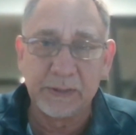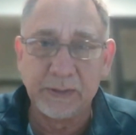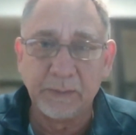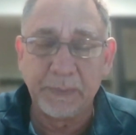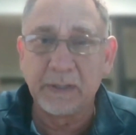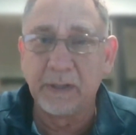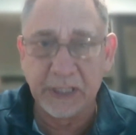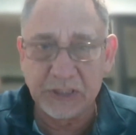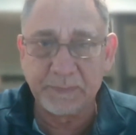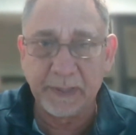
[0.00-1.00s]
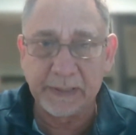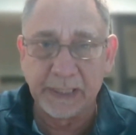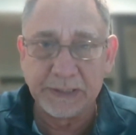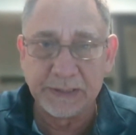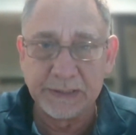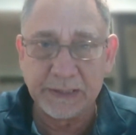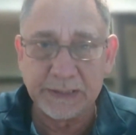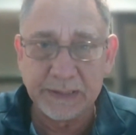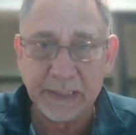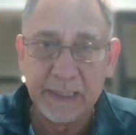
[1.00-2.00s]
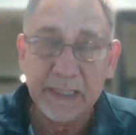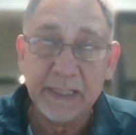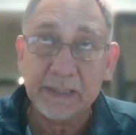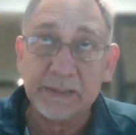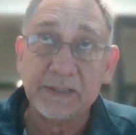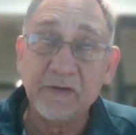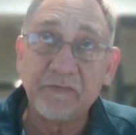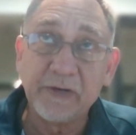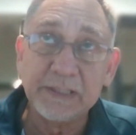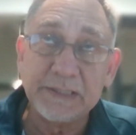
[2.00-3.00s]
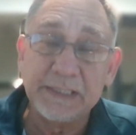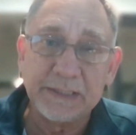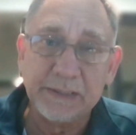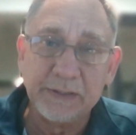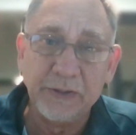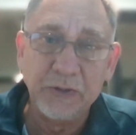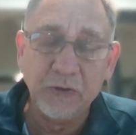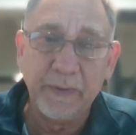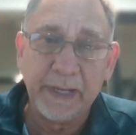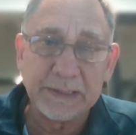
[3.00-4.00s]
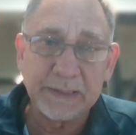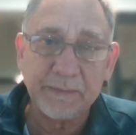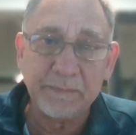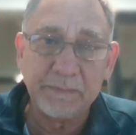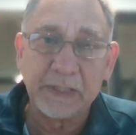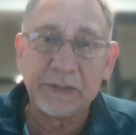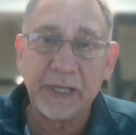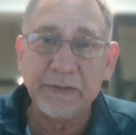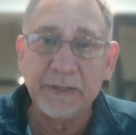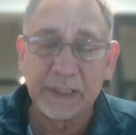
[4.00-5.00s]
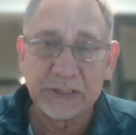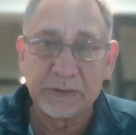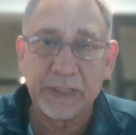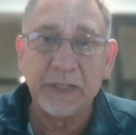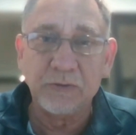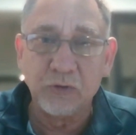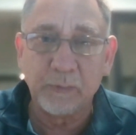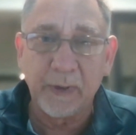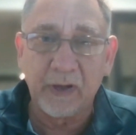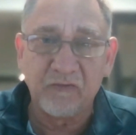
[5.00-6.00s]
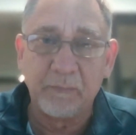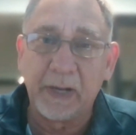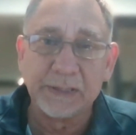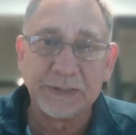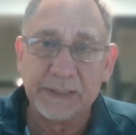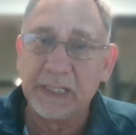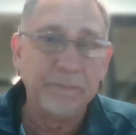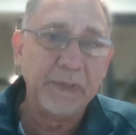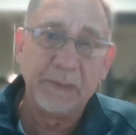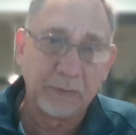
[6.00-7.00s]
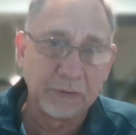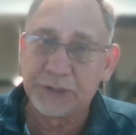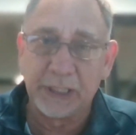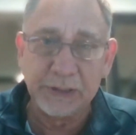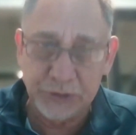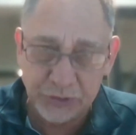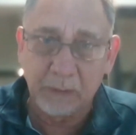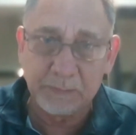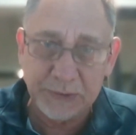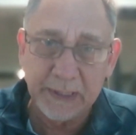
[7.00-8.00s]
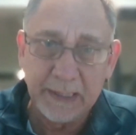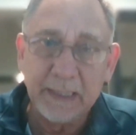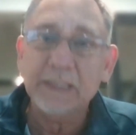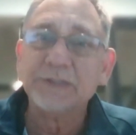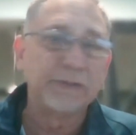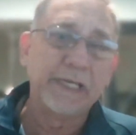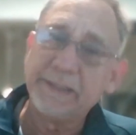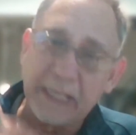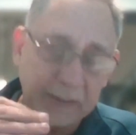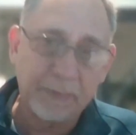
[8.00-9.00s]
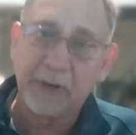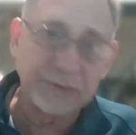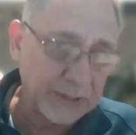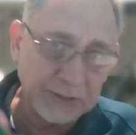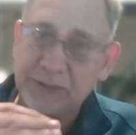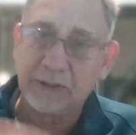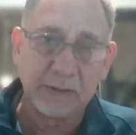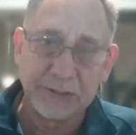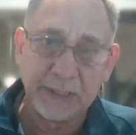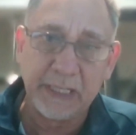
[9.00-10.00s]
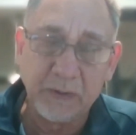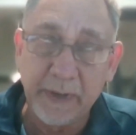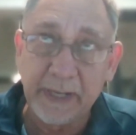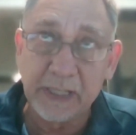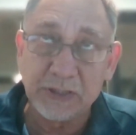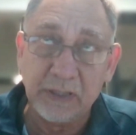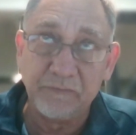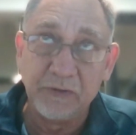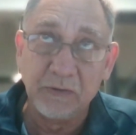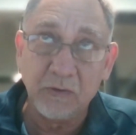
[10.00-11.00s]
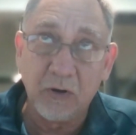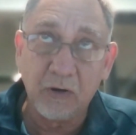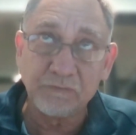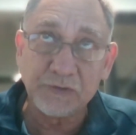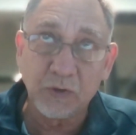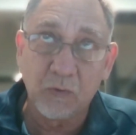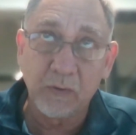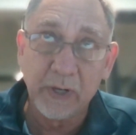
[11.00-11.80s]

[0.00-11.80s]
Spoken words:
typical expectations is. The difference is in the US, the tenure is 10 to 12 months and then people change jobs. So then that process starts again. Whereas if you offshore,